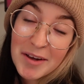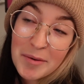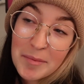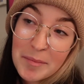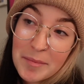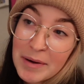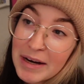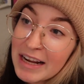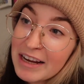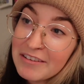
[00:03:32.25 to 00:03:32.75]

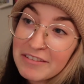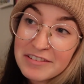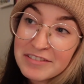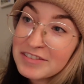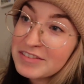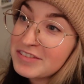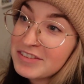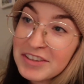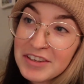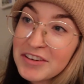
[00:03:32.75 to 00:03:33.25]
But I
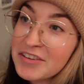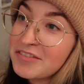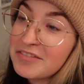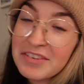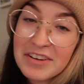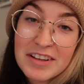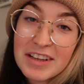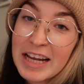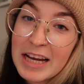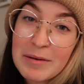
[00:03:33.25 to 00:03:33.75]
still
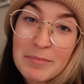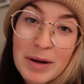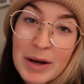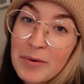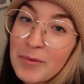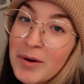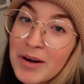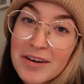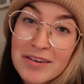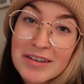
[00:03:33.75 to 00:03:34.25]
feel like my
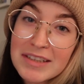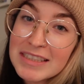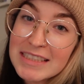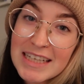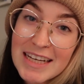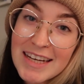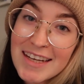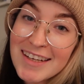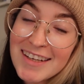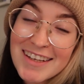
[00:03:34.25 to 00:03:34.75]
water
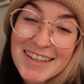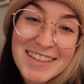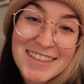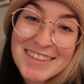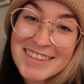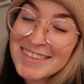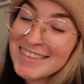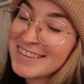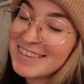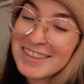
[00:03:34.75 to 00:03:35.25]
intake
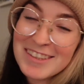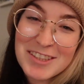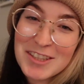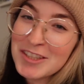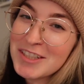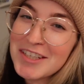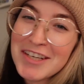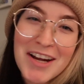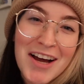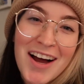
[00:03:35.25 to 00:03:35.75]
is
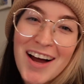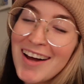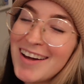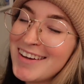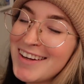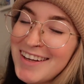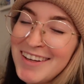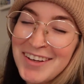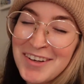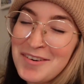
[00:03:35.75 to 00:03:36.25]
just
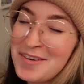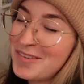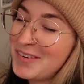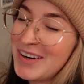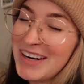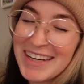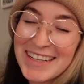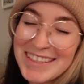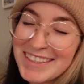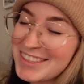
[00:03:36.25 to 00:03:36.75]
not
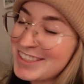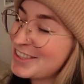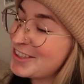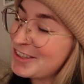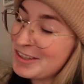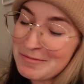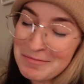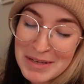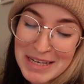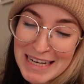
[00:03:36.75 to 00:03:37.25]
what it
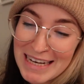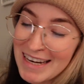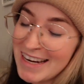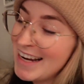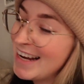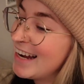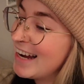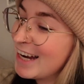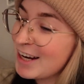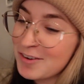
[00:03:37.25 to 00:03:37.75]
should be.
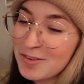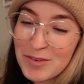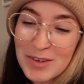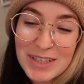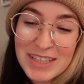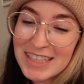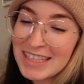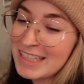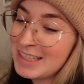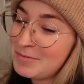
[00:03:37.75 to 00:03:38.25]
I
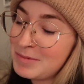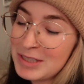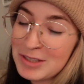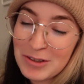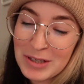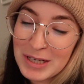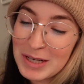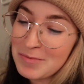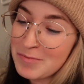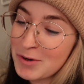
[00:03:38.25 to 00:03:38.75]
really need to be
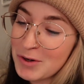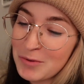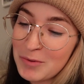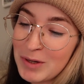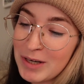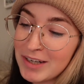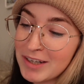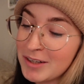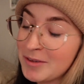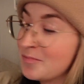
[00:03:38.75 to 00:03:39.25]
drinking more
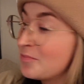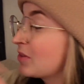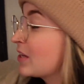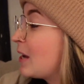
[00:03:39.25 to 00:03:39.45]
water.